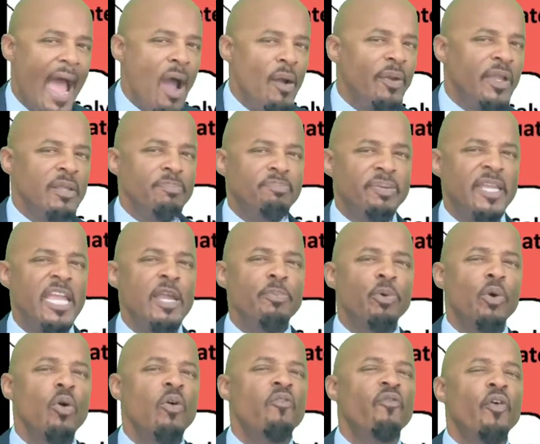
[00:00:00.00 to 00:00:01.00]
How can
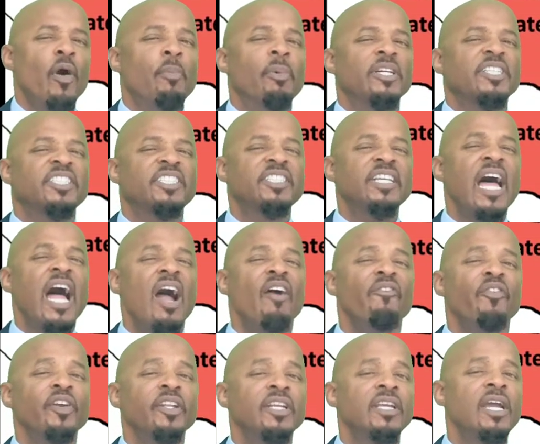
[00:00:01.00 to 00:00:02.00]
people from a
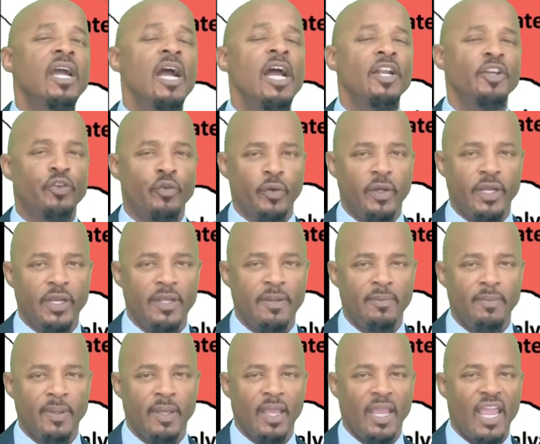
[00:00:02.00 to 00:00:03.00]
sovereign country
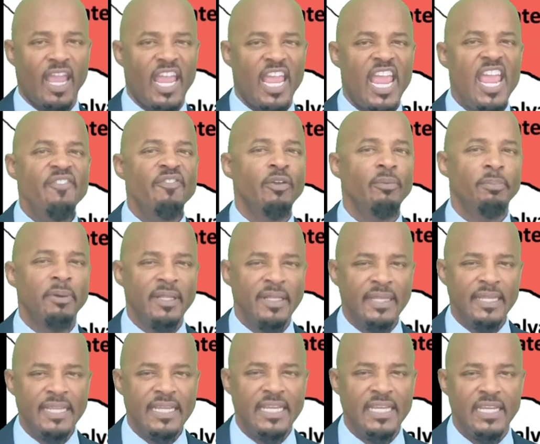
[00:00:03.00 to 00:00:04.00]
even
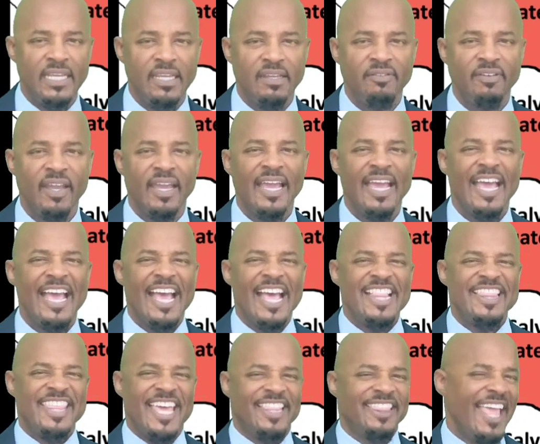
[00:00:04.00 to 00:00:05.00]
believe
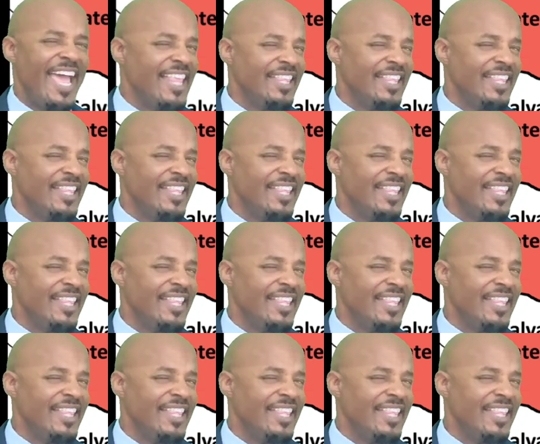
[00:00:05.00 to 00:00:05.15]
that